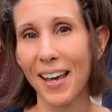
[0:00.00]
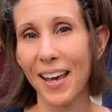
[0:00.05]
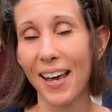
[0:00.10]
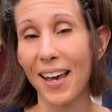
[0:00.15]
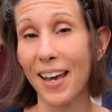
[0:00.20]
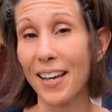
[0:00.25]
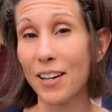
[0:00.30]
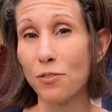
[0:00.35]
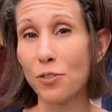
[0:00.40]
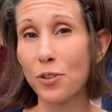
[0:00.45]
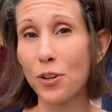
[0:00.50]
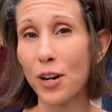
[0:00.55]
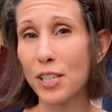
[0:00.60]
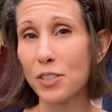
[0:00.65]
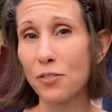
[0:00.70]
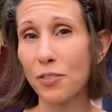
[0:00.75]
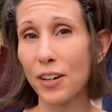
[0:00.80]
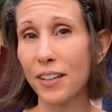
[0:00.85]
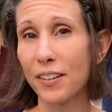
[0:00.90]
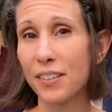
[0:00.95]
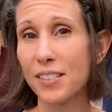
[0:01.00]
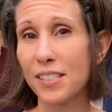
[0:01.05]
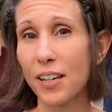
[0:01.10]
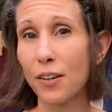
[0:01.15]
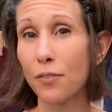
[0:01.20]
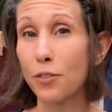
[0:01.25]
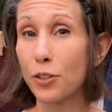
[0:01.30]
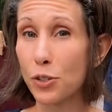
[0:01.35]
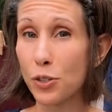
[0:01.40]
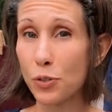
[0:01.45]
And if you guys found this
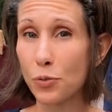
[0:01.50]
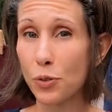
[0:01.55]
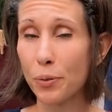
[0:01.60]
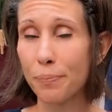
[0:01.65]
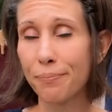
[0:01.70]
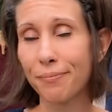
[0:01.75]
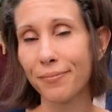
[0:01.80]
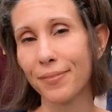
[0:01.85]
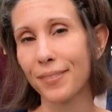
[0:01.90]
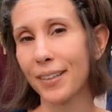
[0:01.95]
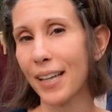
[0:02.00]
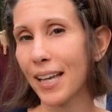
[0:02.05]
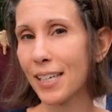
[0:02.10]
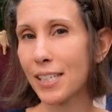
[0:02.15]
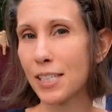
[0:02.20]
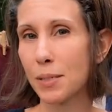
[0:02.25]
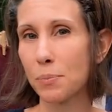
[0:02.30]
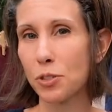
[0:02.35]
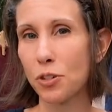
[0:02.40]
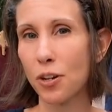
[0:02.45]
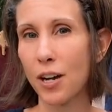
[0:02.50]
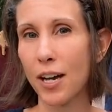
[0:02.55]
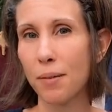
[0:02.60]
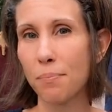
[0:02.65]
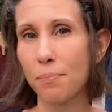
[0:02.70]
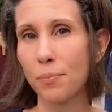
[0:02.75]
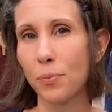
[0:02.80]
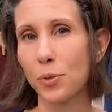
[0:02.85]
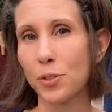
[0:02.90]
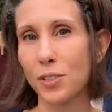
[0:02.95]
stuff useful, like,
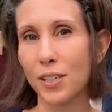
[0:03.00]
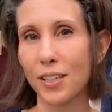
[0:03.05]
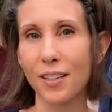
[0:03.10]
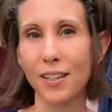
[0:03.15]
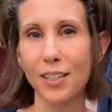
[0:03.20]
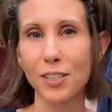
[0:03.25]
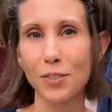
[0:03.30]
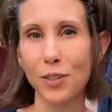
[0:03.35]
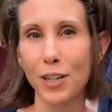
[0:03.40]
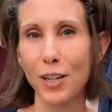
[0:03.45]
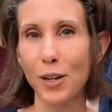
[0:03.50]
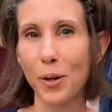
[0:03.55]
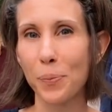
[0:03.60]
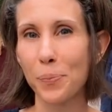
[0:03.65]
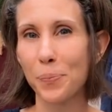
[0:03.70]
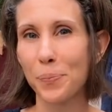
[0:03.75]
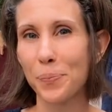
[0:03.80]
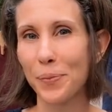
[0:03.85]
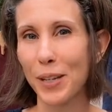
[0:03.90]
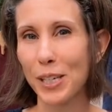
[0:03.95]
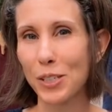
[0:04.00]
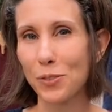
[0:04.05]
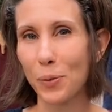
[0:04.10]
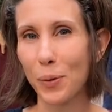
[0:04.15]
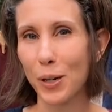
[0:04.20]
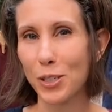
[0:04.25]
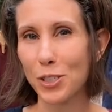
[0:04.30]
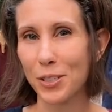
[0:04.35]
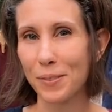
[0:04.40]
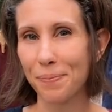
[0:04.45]
subscribe. We'll see you in the next video. Thanks for
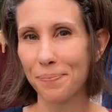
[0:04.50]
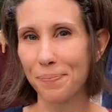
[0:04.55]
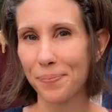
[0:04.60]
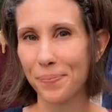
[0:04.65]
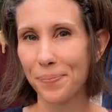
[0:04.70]
watching.